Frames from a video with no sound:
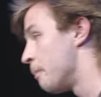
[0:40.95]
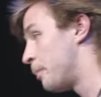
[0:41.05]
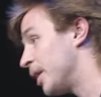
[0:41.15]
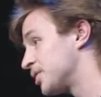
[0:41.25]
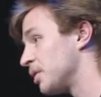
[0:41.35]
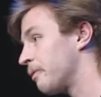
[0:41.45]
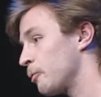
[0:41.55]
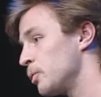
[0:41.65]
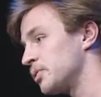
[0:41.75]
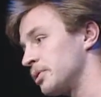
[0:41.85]
buds and
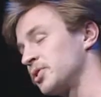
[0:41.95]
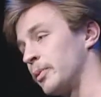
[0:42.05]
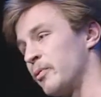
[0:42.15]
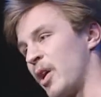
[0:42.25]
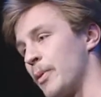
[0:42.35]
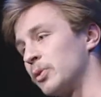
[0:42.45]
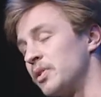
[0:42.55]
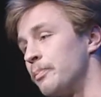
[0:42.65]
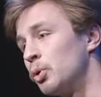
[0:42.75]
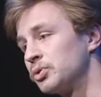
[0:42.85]
fruits of some of our most
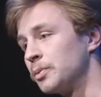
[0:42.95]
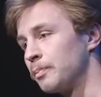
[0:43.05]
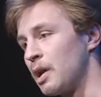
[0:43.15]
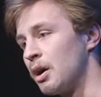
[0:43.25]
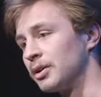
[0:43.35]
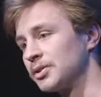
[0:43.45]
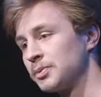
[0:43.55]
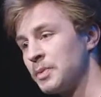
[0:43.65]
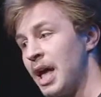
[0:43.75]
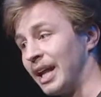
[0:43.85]
important
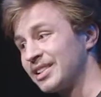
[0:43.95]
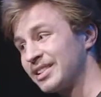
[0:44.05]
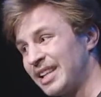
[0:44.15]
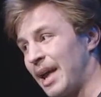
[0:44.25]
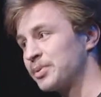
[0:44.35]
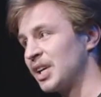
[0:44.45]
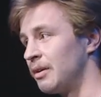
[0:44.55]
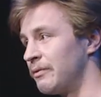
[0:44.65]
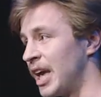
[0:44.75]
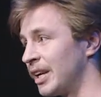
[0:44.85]
plants and saps
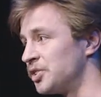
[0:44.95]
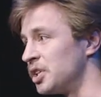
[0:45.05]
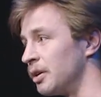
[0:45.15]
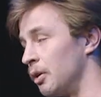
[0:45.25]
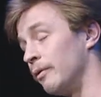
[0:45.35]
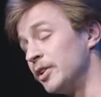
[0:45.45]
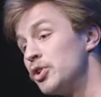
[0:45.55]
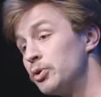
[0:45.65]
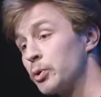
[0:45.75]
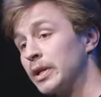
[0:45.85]
out the energy or the
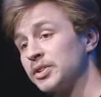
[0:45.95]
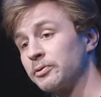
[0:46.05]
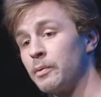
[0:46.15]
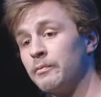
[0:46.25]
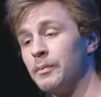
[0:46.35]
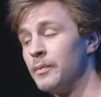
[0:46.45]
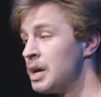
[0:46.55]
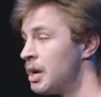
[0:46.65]
nutrients from them.